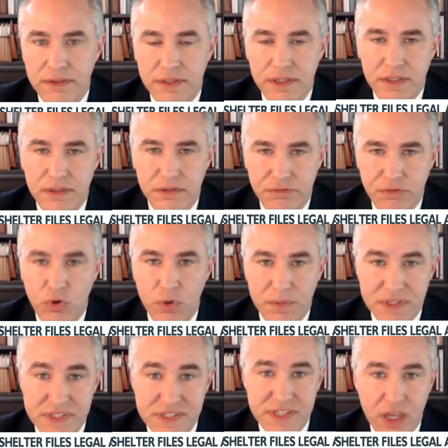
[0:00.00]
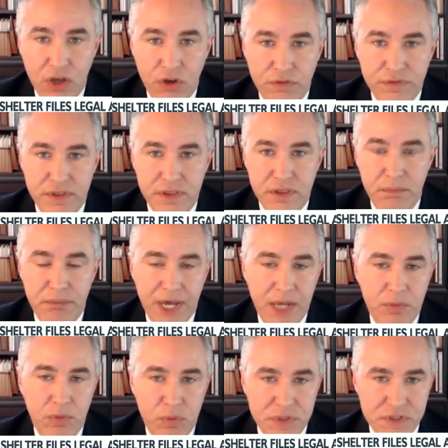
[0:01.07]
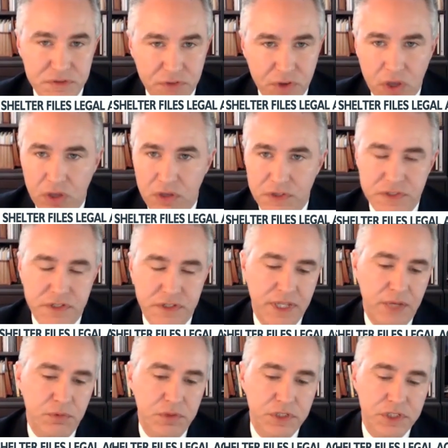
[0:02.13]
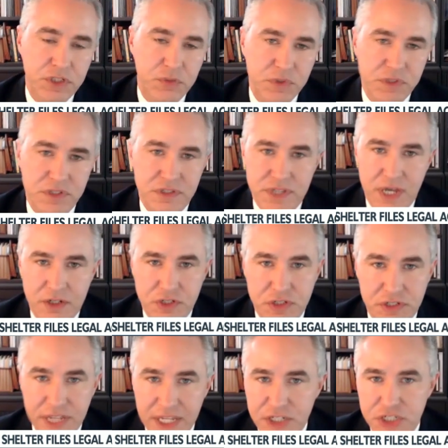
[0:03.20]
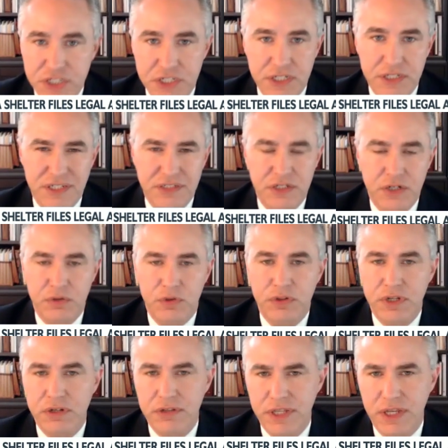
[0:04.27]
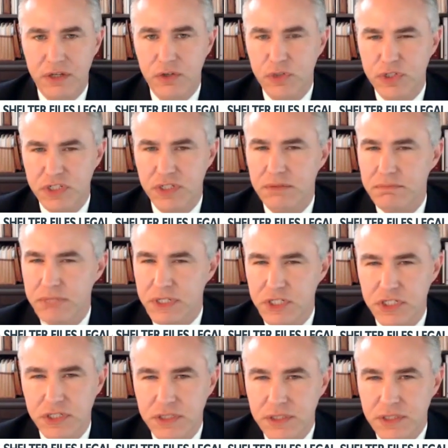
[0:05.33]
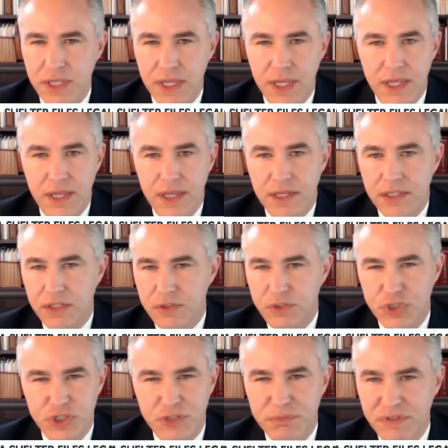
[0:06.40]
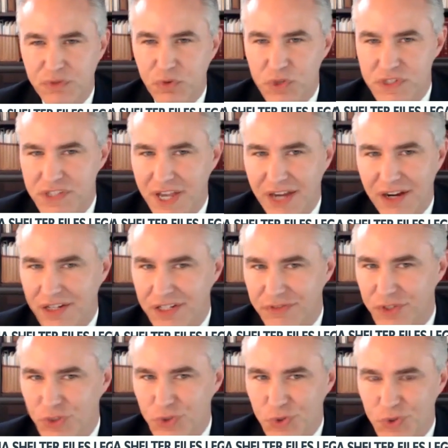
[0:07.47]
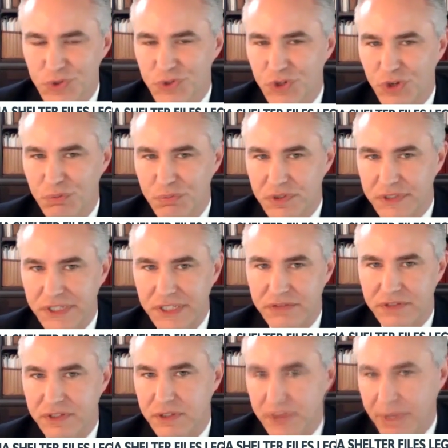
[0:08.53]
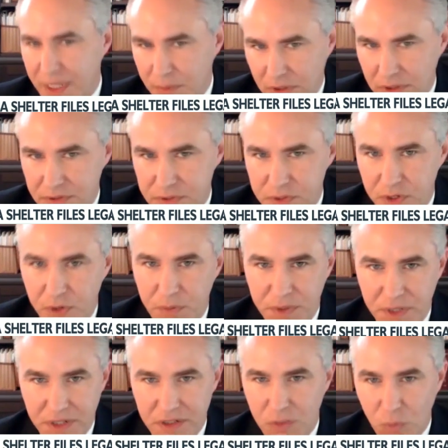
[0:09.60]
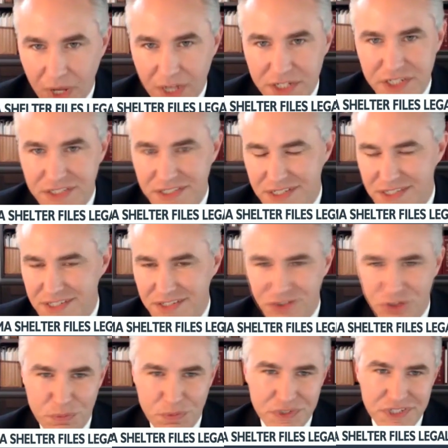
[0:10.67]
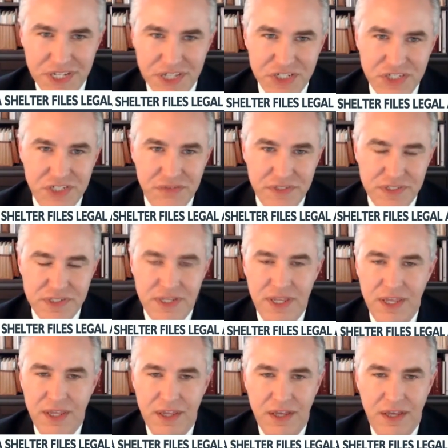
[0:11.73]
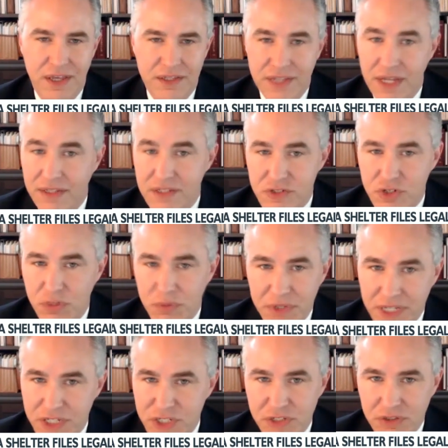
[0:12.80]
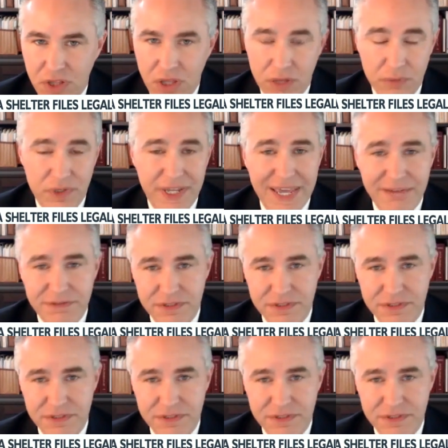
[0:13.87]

the form itself that the Bible was false and that religion was indoctrination. And, clearly a Christian mission shouldn't be forced to hire individuals who don't believe in the Bible. But under Washington's interpretation of its non-discrimination law, it would have